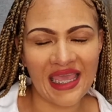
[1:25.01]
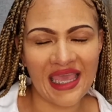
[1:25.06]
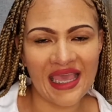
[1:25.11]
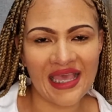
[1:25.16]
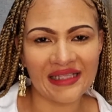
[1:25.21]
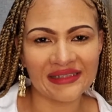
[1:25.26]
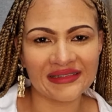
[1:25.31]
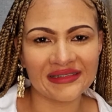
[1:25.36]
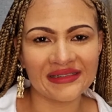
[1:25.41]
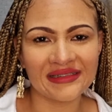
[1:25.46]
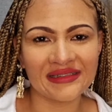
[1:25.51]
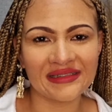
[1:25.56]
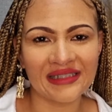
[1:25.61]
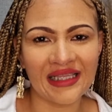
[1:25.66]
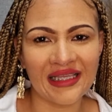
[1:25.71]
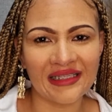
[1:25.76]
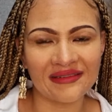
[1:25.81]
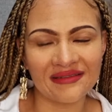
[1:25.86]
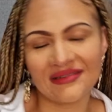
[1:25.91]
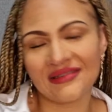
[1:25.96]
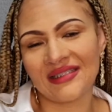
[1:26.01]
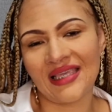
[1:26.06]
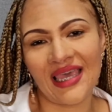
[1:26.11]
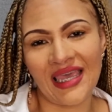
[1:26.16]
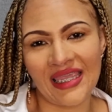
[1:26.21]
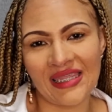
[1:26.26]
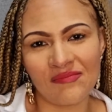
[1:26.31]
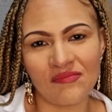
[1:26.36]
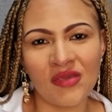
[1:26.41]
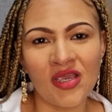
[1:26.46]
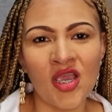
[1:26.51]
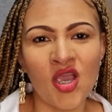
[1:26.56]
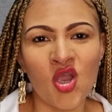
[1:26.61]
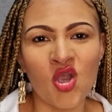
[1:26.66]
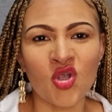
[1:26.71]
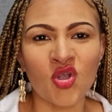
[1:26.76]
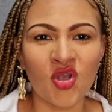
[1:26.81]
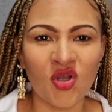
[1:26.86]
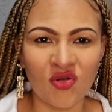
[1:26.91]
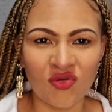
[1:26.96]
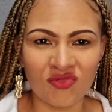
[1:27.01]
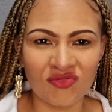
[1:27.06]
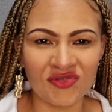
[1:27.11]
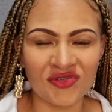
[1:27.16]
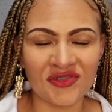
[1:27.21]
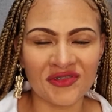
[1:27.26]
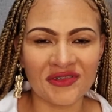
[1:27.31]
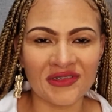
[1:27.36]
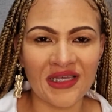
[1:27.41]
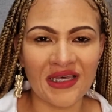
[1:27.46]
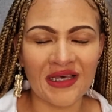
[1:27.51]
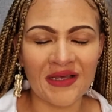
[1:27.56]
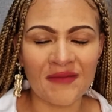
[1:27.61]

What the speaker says: as time goes.